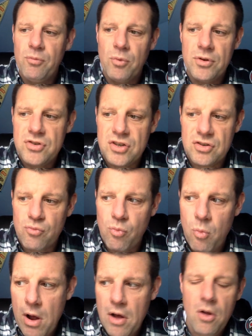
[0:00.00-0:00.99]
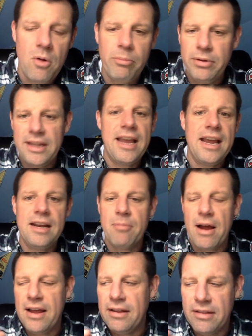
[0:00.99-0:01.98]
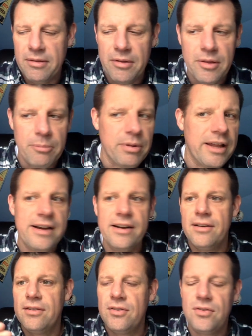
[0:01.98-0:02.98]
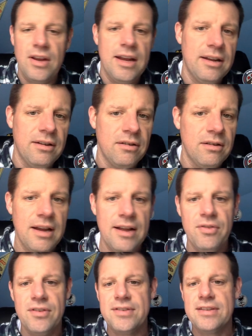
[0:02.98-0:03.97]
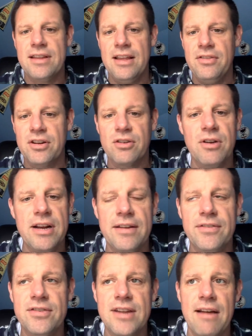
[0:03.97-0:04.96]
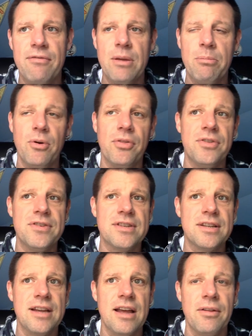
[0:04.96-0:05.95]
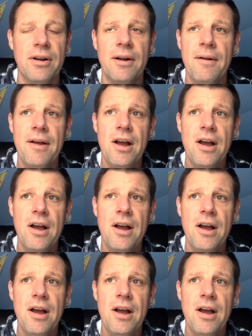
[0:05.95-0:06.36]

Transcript: was just well played by the players and the creative staff that put this together.